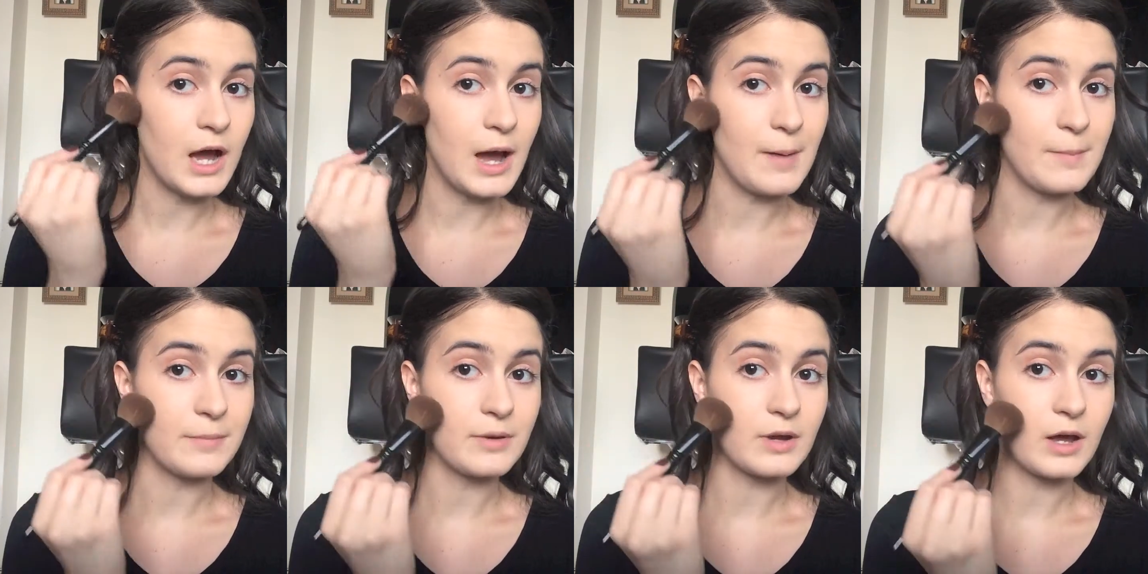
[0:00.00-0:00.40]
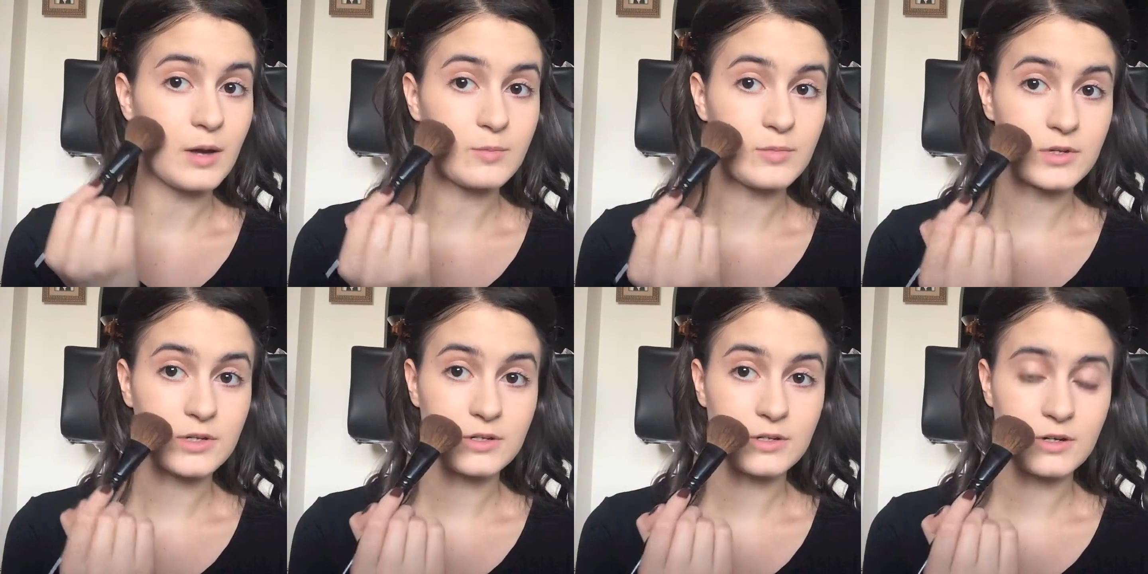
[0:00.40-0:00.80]
I'm
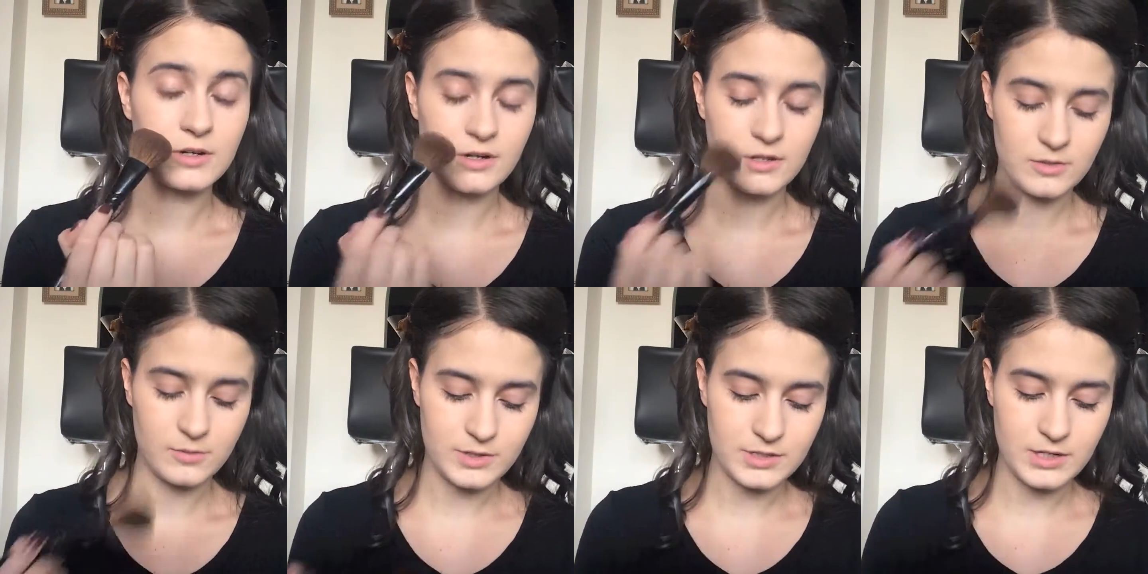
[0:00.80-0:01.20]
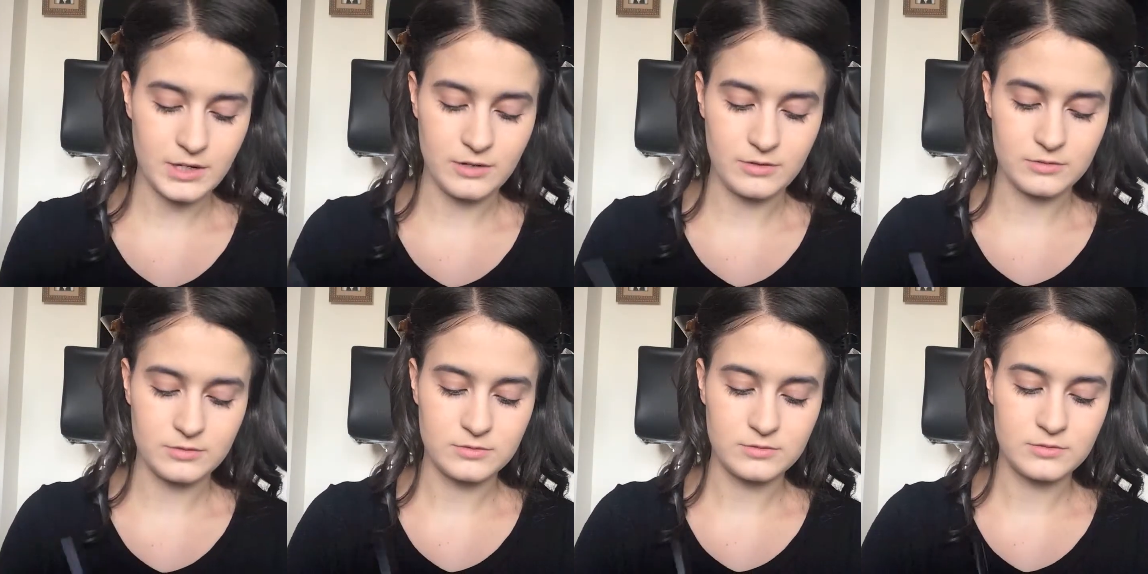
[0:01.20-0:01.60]
not bringing it all the way
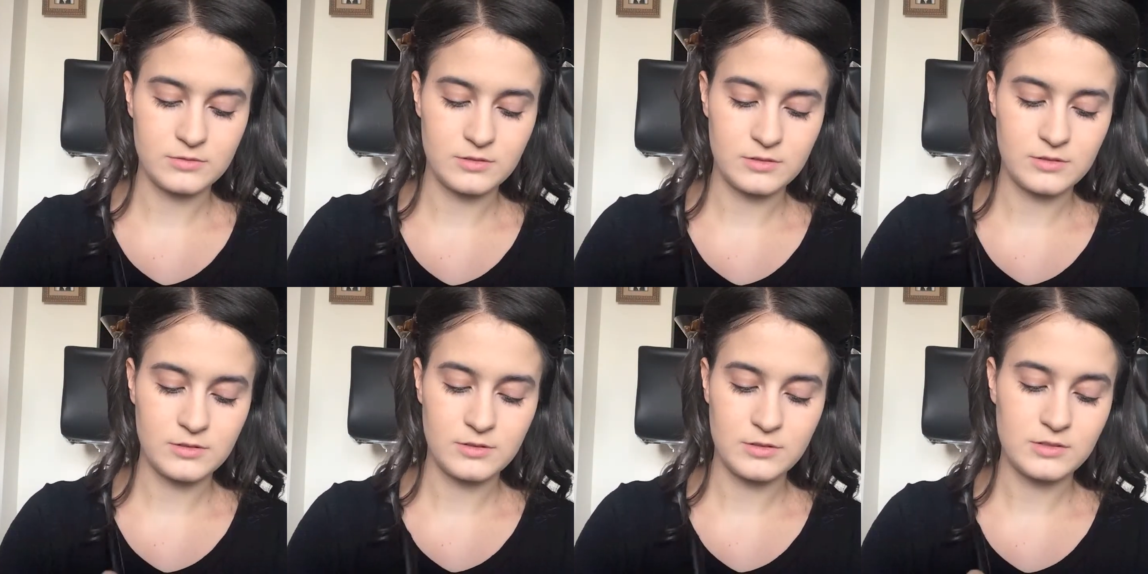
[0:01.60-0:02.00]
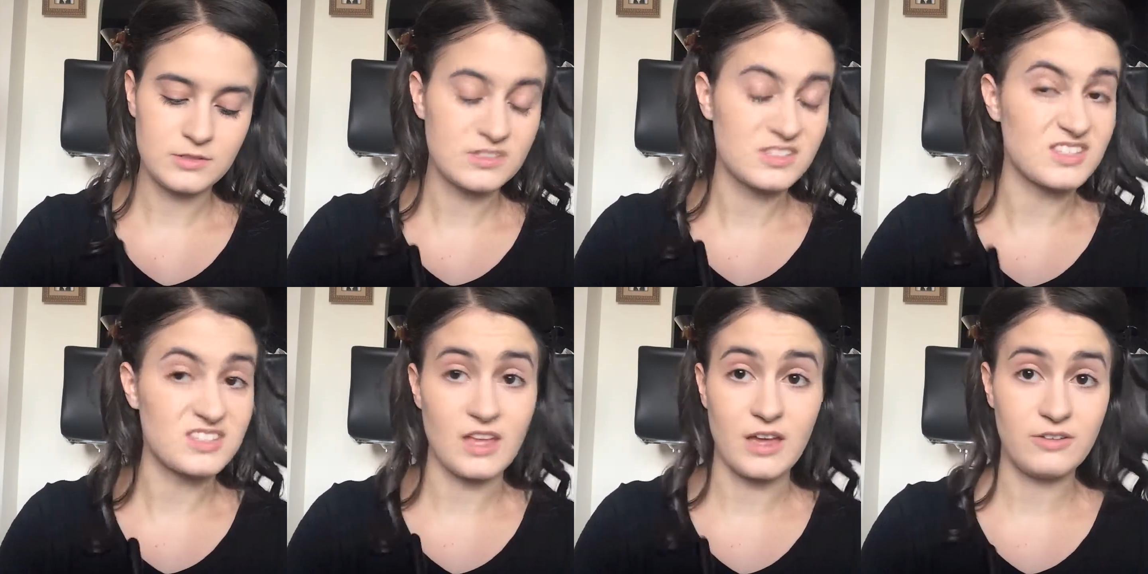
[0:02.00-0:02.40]
down.
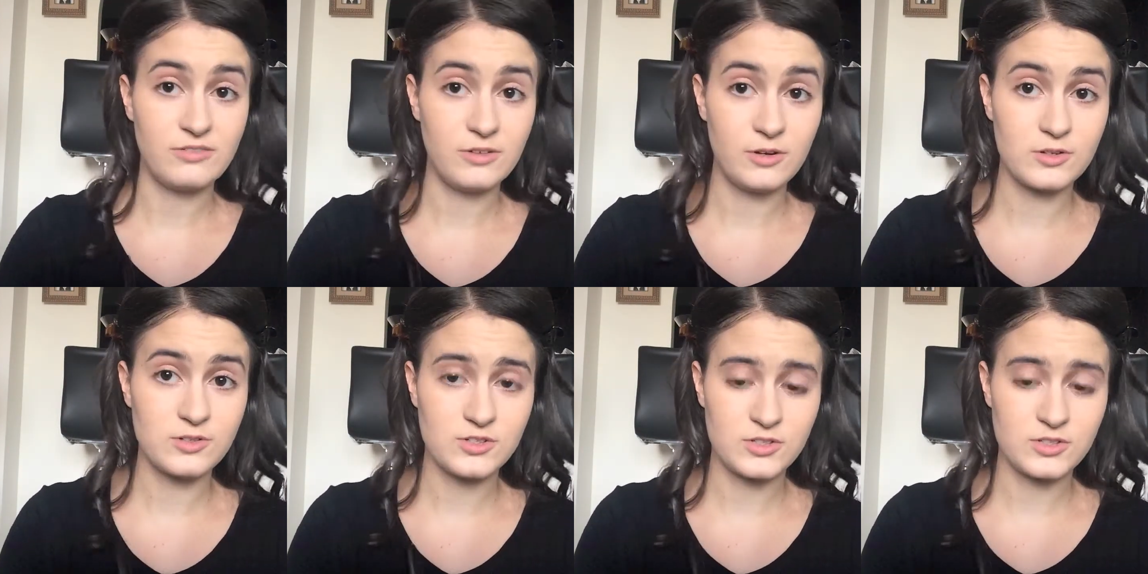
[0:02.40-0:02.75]
It's not a photo